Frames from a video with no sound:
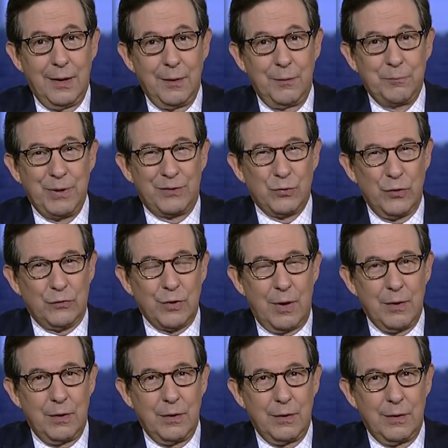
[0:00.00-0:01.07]
Uh, but to
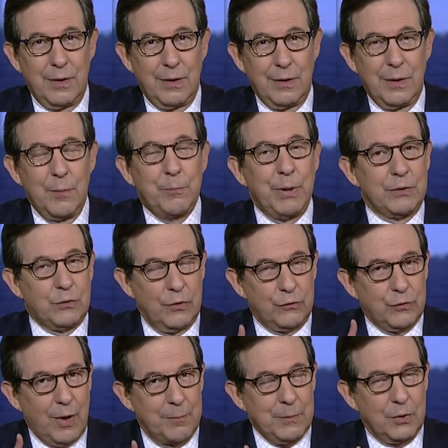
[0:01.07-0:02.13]
in the beginning. But to
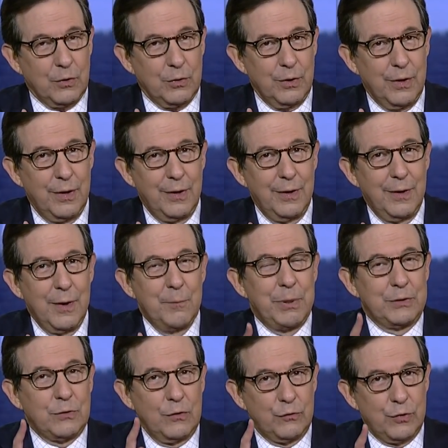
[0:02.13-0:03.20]
some, hmm.
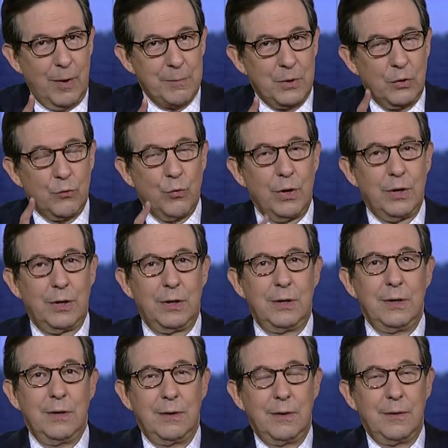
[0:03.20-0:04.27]
but to some
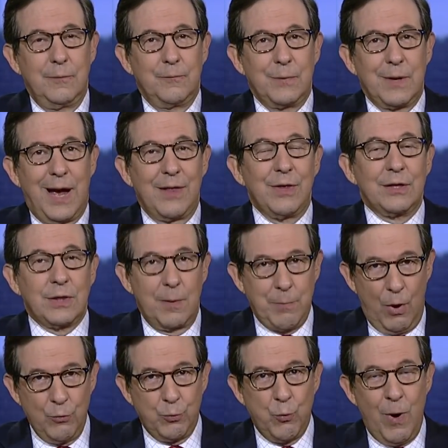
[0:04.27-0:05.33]
degree, I think they
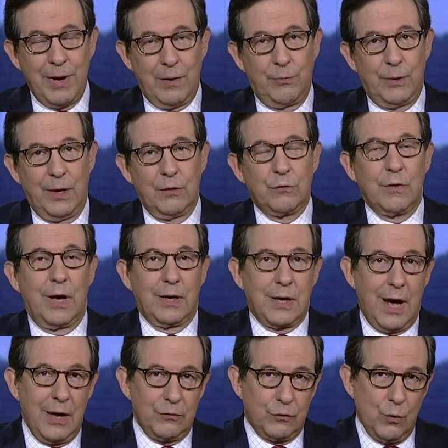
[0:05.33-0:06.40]
both wanted this.
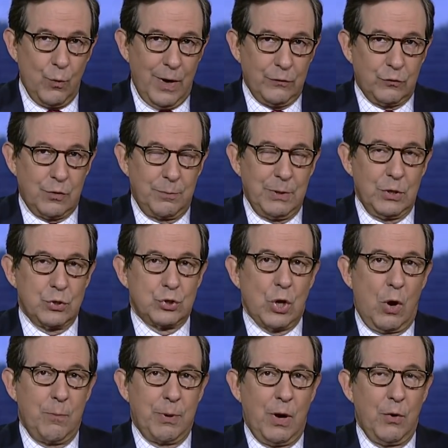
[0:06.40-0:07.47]
Acosta wants to be a
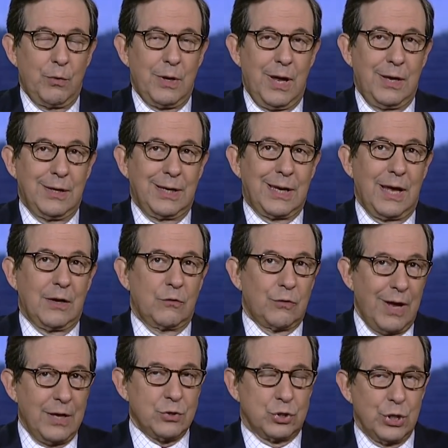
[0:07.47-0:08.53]
showboat and to get
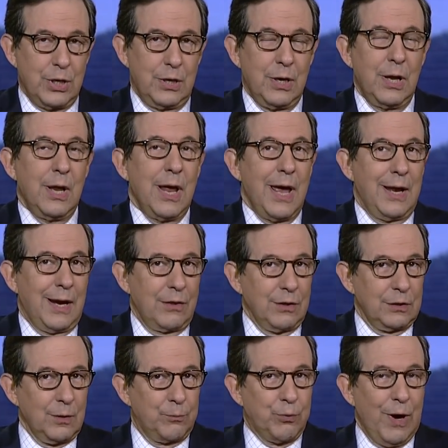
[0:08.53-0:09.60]
attention, and I
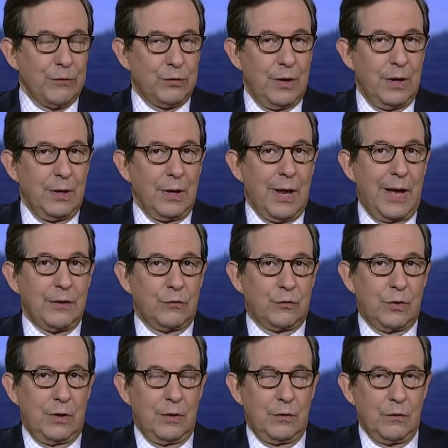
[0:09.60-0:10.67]
think the president likes
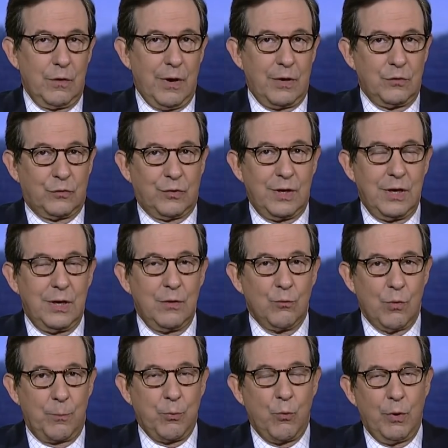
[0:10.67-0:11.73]
to see
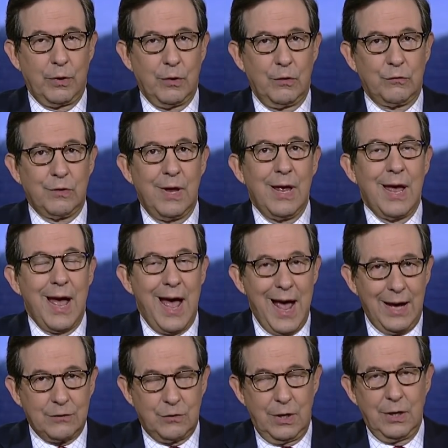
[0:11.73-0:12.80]
reporters
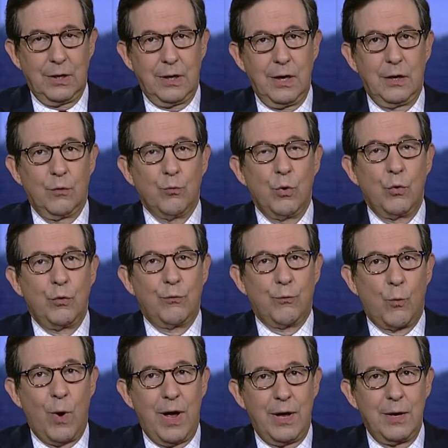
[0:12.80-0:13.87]
acting in a rude
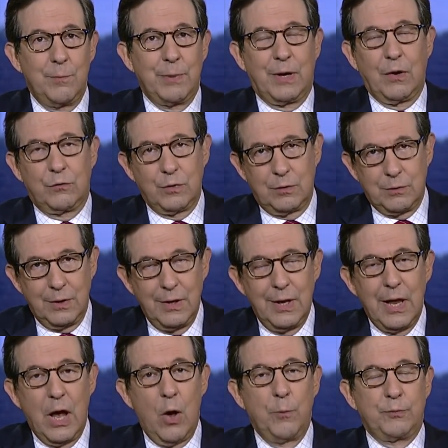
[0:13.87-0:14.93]
way because it
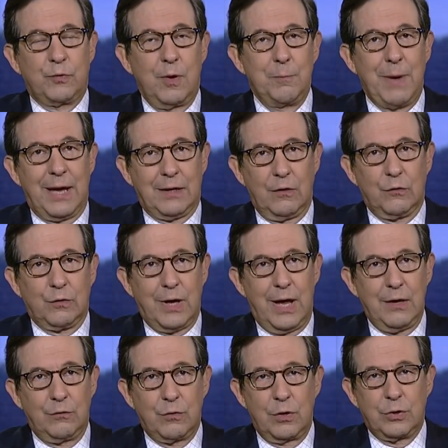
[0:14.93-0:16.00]
helps him make his
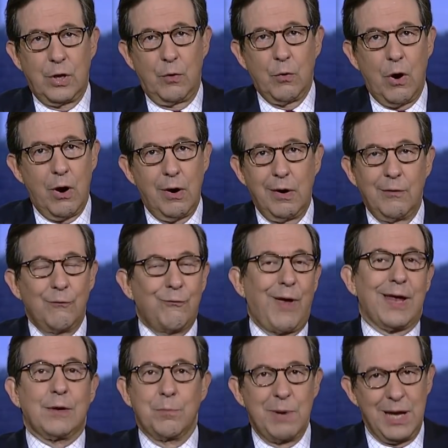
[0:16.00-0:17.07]
case that there are
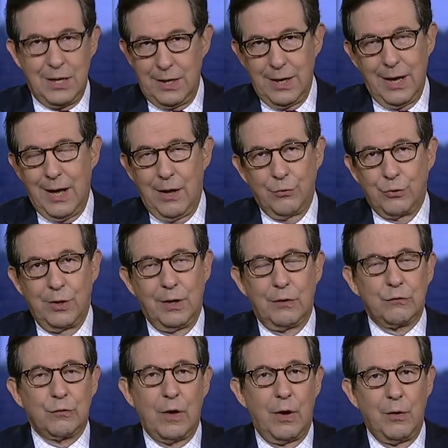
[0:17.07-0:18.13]
fake media out right, there.
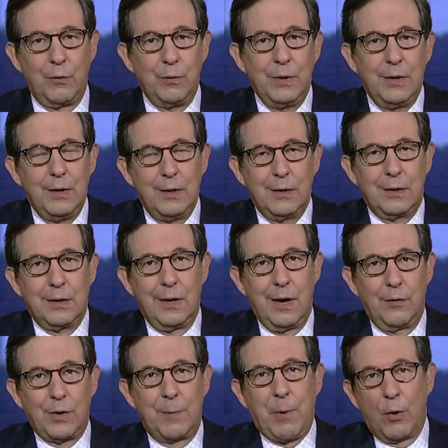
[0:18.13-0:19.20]
Right. So the, the, the know,
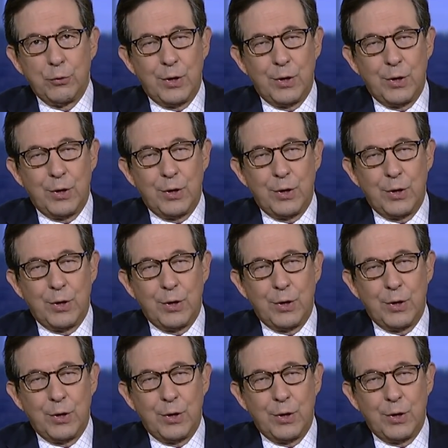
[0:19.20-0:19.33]
reason they